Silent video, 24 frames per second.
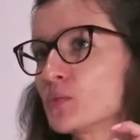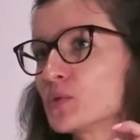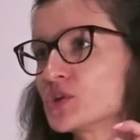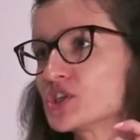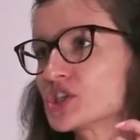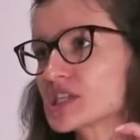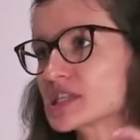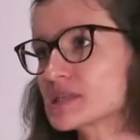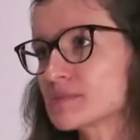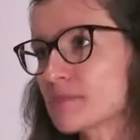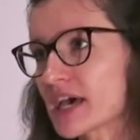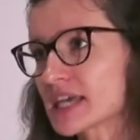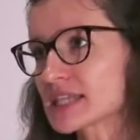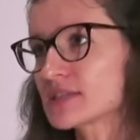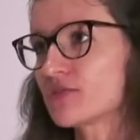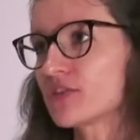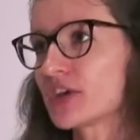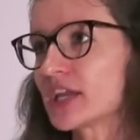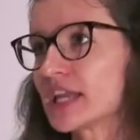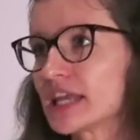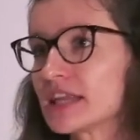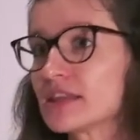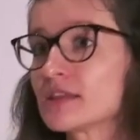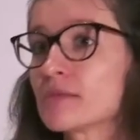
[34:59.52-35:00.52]
which is
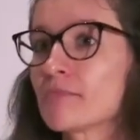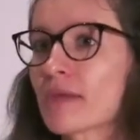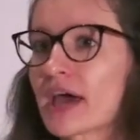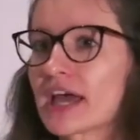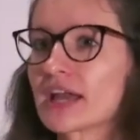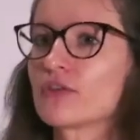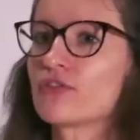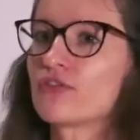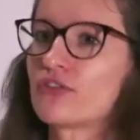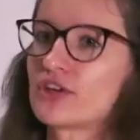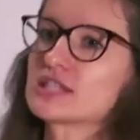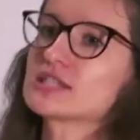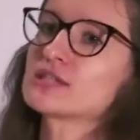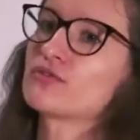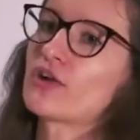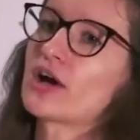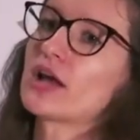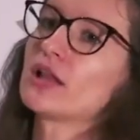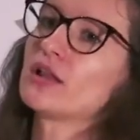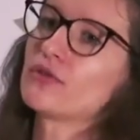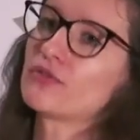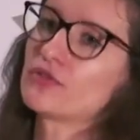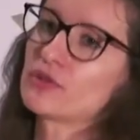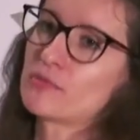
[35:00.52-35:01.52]
specified in the manifest
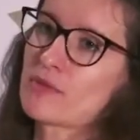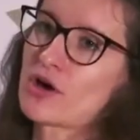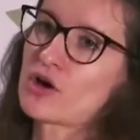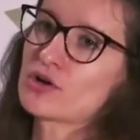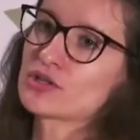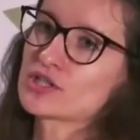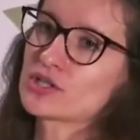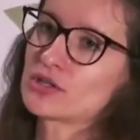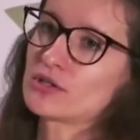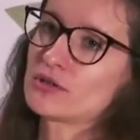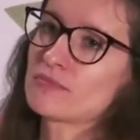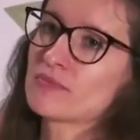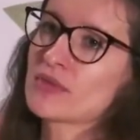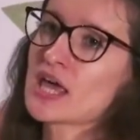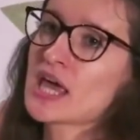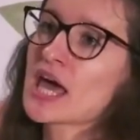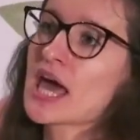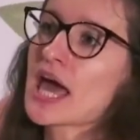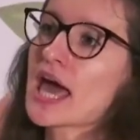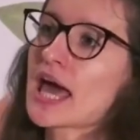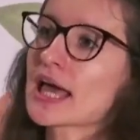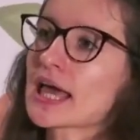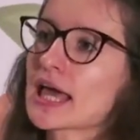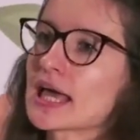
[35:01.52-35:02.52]
file of the module.
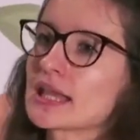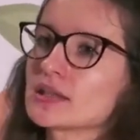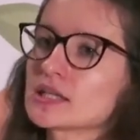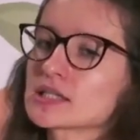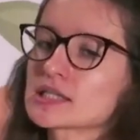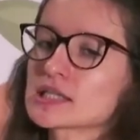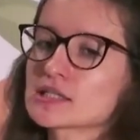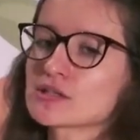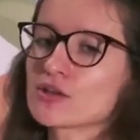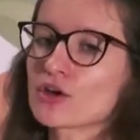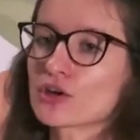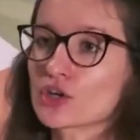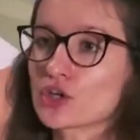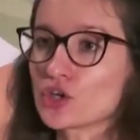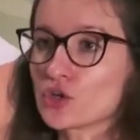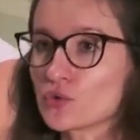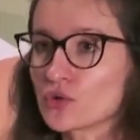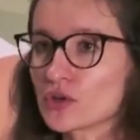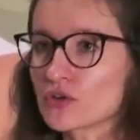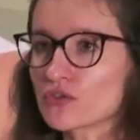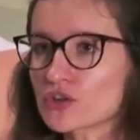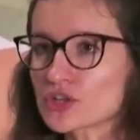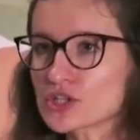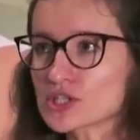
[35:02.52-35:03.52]
Again, this is not a
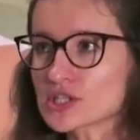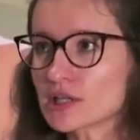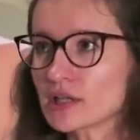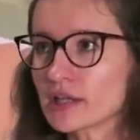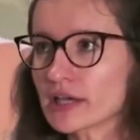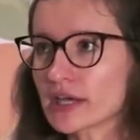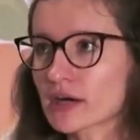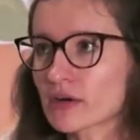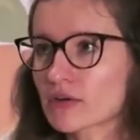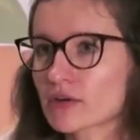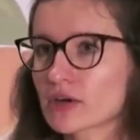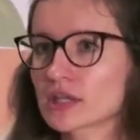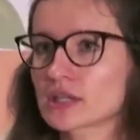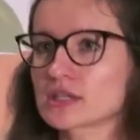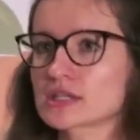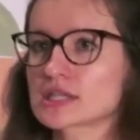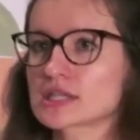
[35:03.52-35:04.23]
universal error.